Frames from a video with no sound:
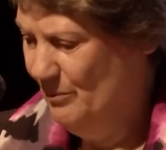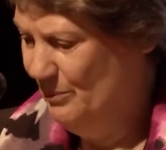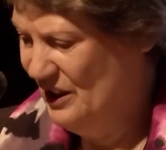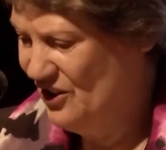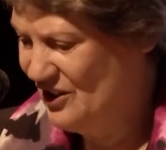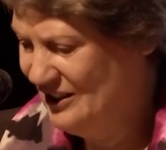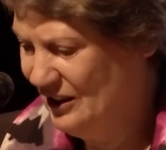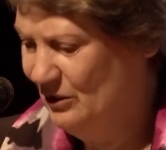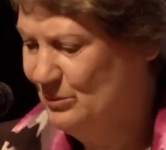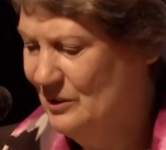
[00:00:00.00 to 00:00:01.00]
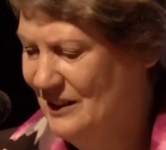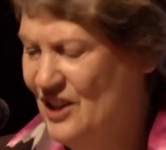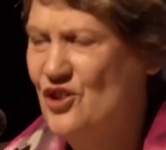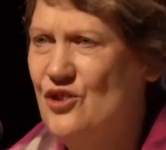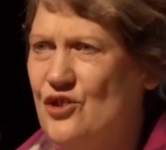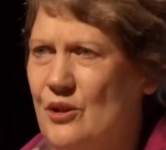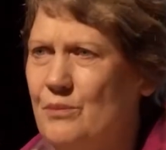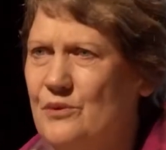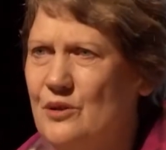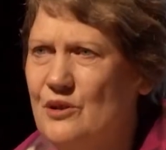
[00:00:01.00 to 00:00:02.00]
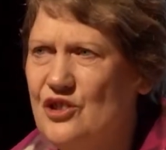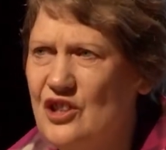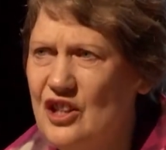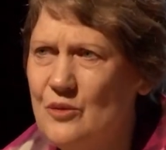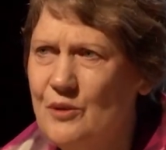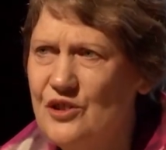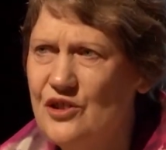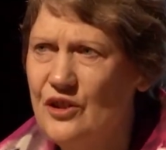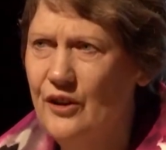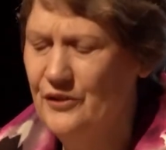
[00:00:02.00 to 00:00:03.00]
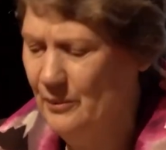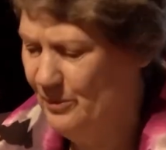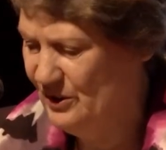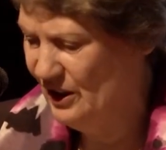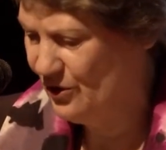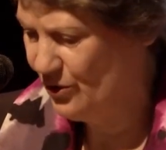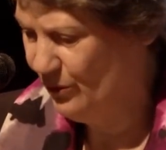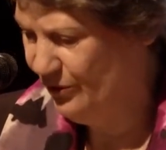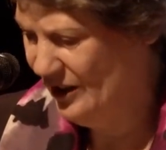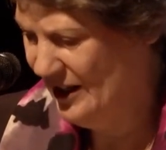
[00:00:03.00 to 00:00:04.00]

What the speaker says: bears little relationship to assessments of their potential for